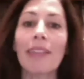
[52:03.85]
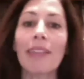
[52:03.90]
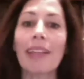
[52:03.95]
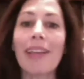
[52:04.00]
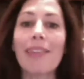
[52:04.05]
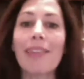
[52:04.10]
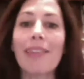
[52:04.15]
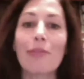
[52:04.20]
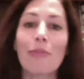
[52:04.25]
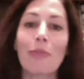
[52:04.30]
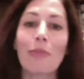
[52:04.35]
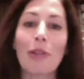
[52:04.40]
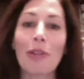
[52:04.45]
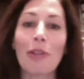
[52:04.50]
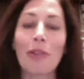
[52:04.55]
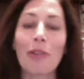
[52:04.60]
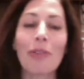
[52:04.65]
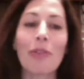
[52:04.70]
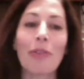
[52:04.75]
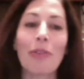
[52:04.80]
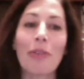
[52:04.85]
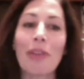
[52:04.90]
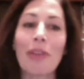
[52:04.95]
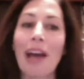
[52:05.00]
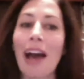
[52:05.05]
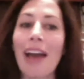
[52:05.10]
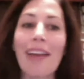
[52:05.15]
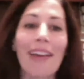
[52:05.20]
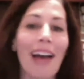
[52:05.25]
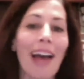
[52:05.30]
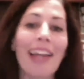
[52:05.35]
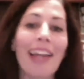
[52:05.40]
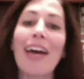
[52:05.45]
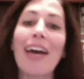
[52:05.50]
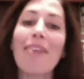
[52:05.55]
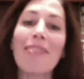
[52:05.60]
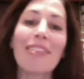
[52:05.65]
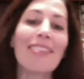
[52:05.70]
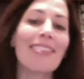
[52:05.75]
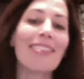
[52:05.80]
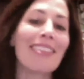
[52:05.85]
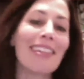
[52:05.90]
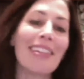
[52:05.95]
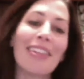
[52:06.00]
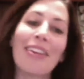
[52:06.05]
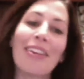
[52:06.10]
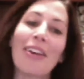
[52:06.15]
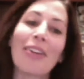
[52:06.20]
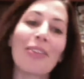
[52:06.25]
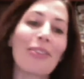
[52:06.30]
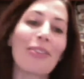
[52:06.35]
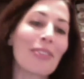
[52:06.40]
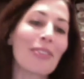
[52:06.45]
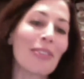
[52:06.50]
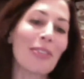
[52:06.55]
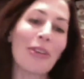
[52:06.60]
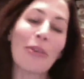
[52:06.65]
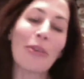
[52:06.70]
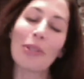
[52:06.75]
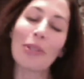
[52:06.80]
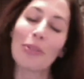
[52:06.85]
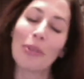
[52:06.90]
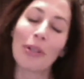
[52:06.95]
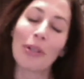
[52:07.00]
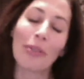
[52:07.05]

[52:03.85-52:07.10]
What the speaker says: links to the. I'd have to see the articles to know which one.